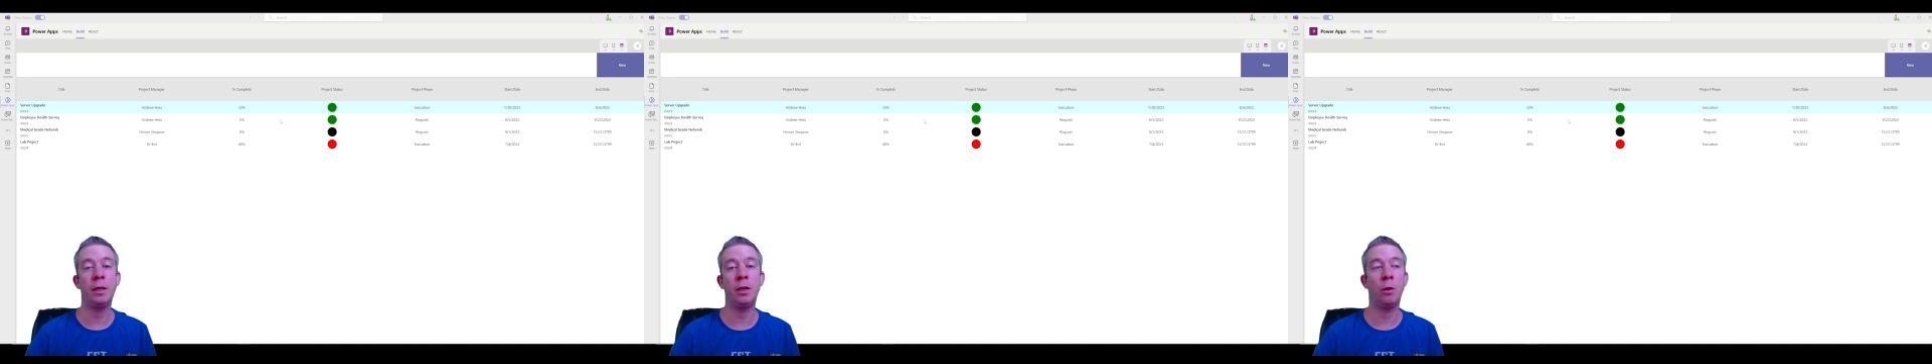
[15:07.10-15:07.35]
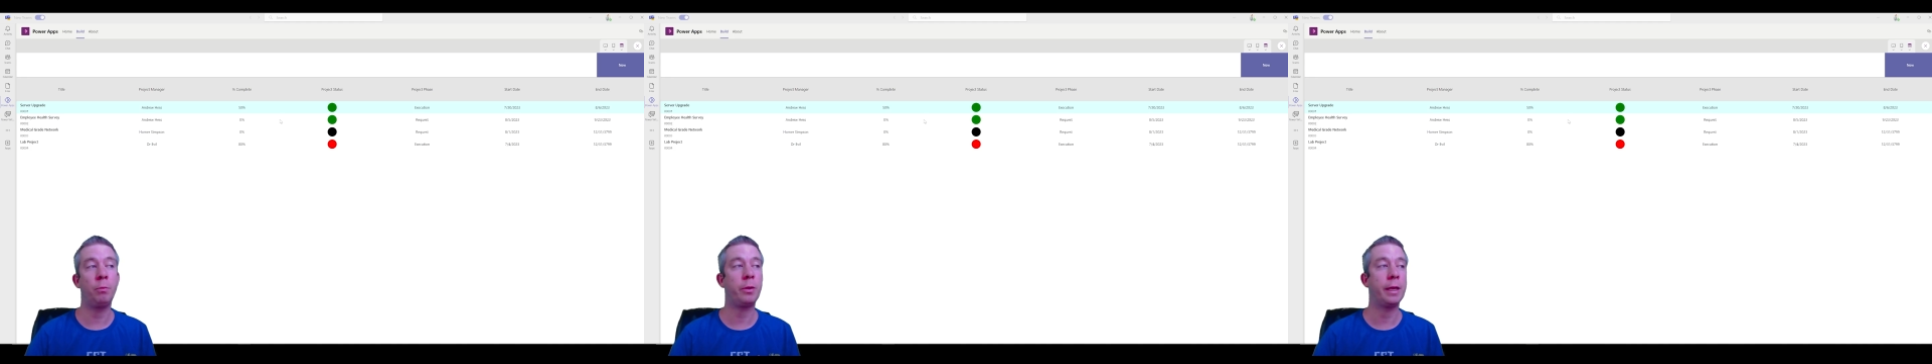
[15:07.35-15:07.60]
you
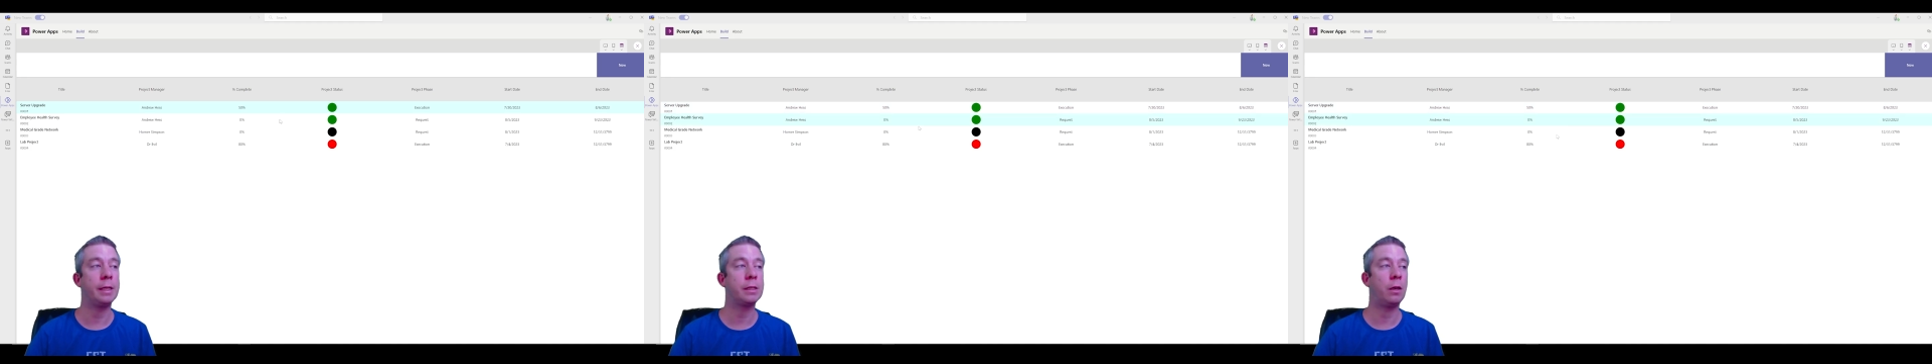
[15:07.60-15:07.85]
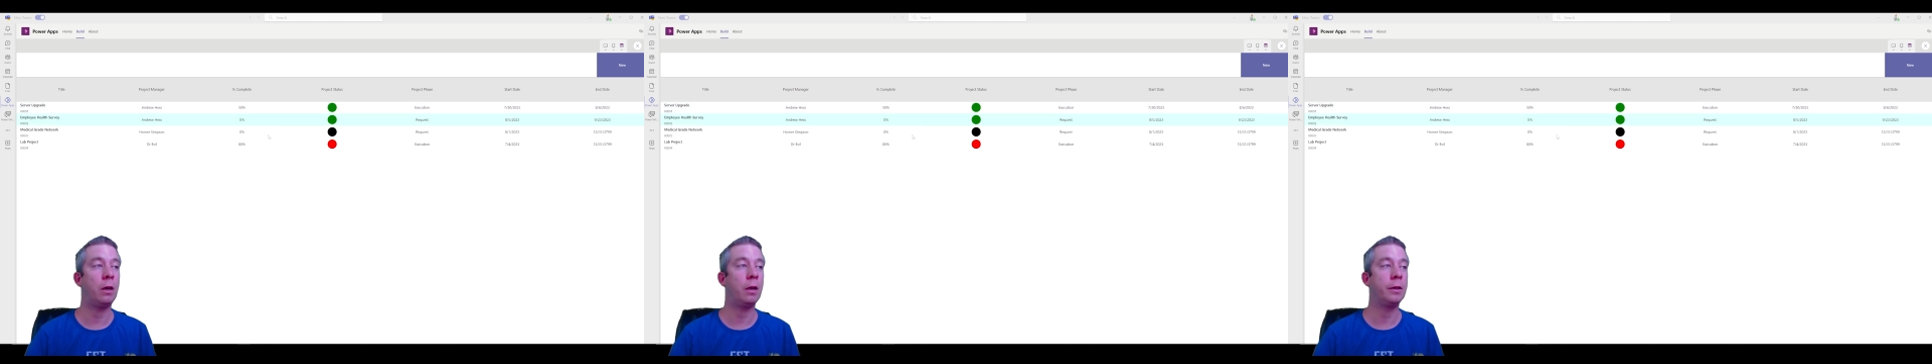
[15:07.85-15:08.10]
know, place
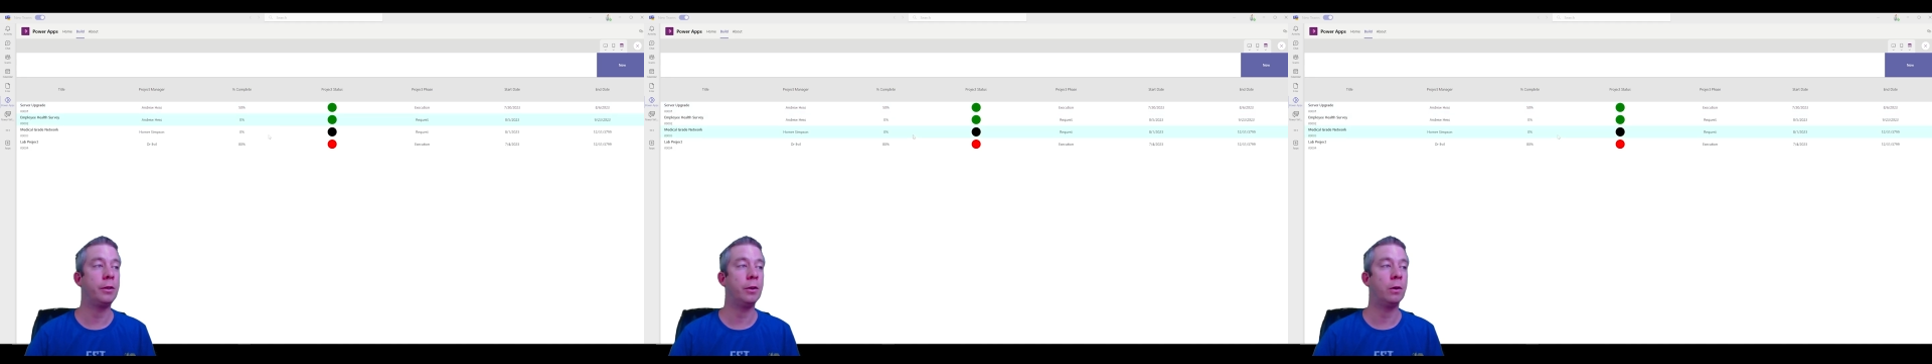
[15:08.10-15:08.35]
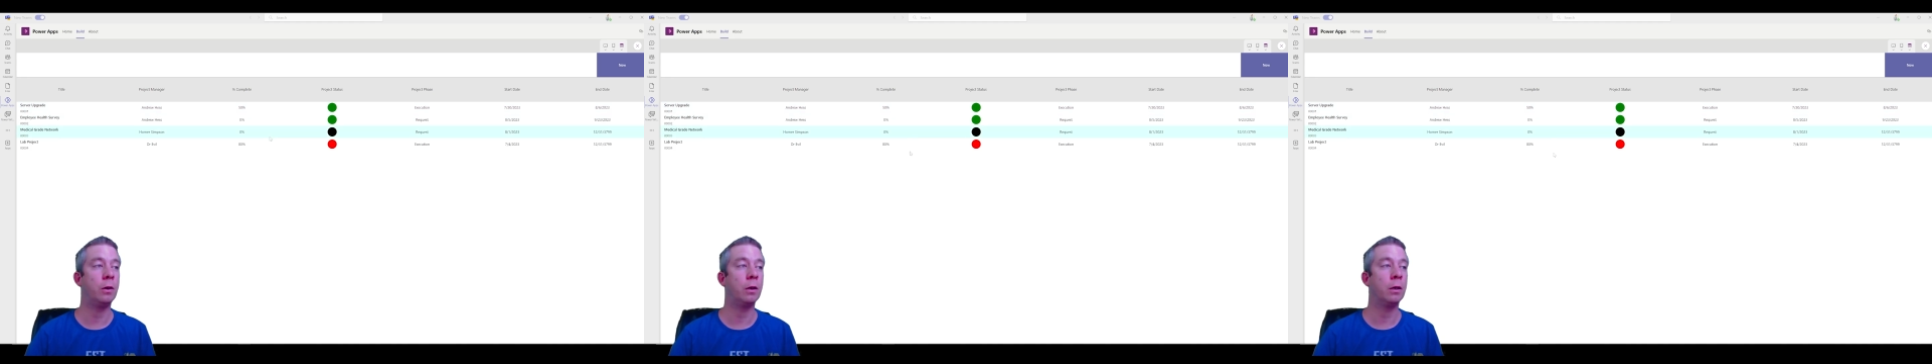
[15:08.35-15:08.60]
on
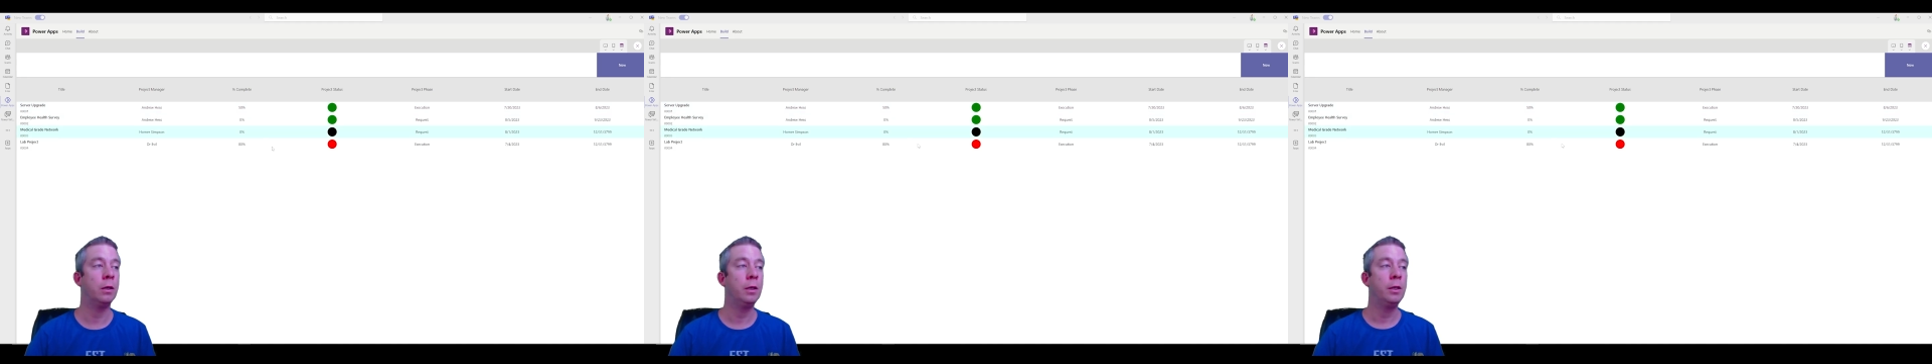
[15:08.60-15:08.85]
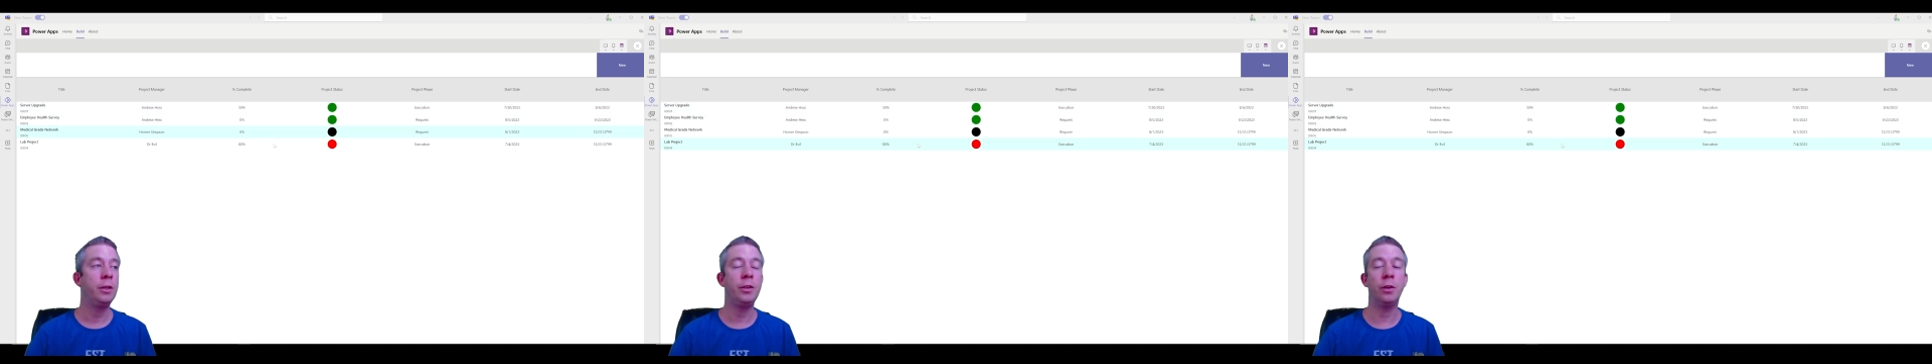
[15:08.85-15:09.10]
your
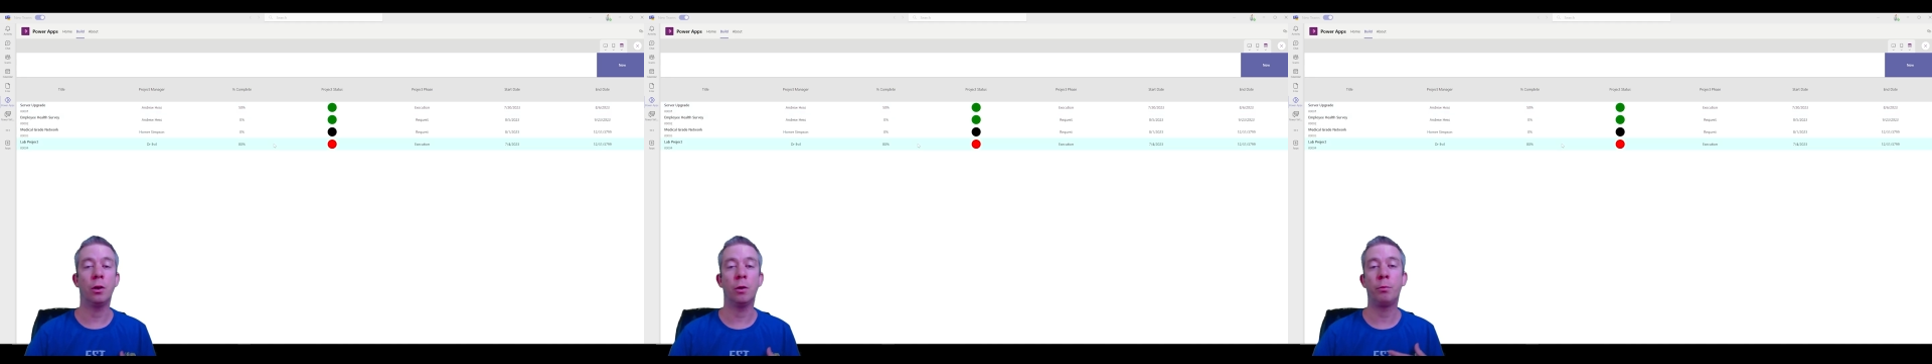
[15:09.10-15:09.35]
your